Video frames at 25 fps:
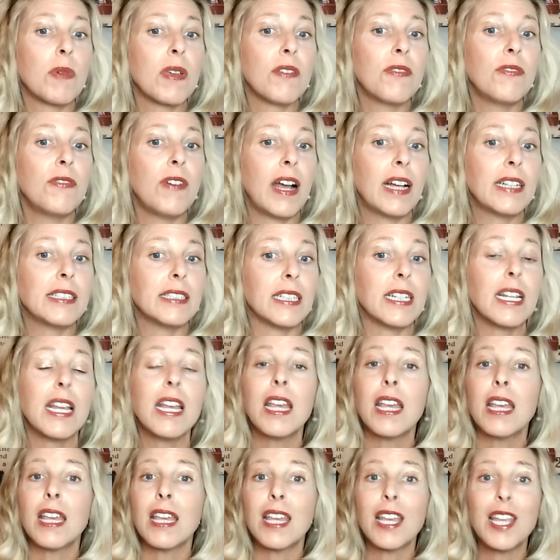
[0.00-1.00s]
find it,
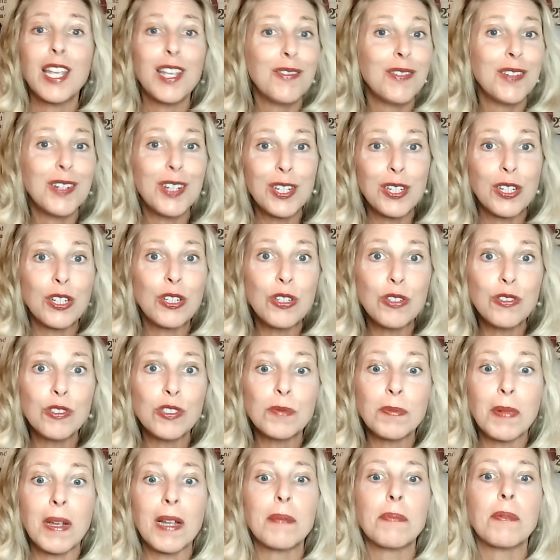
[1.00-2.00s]
even in a
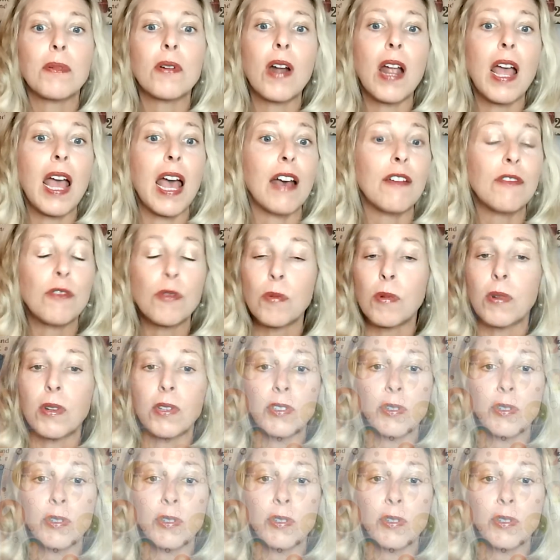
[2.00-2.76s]
newspaper a half a world